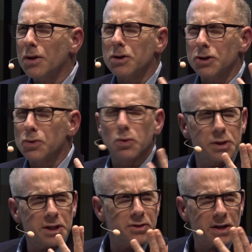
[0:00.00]
other school
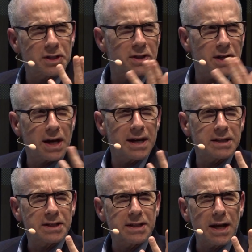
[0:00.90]
districts in the
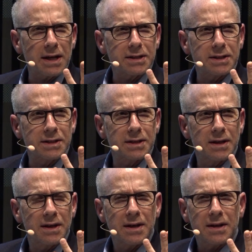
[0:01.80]
United States
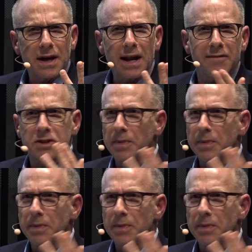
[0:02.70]
that have as